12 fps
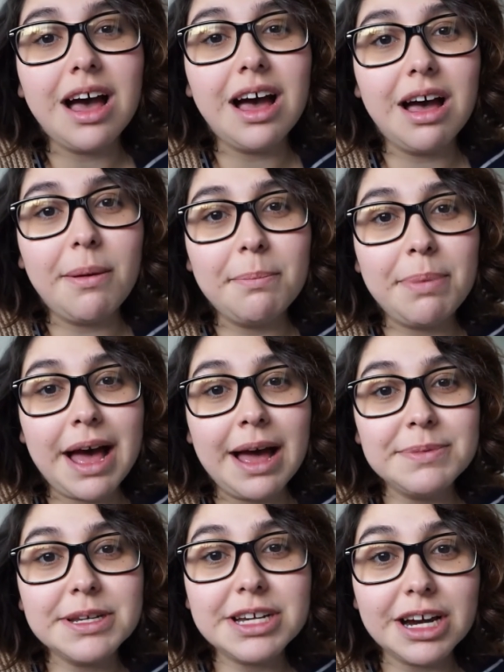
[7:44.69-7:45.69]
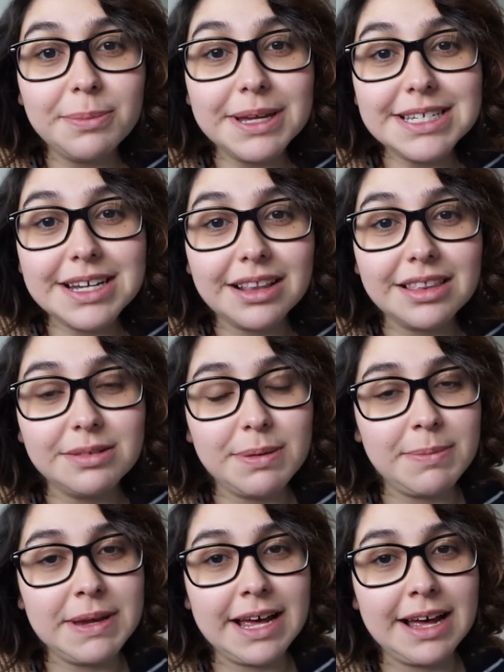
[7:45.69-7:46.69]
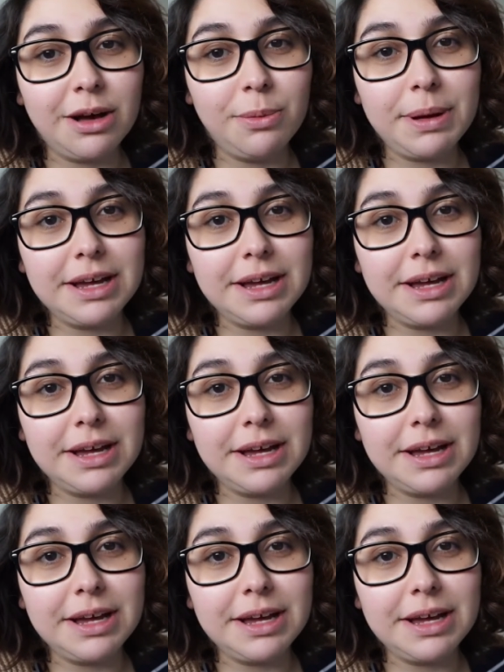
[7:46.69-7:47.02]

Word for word: um, but I'm determined to get this baby out.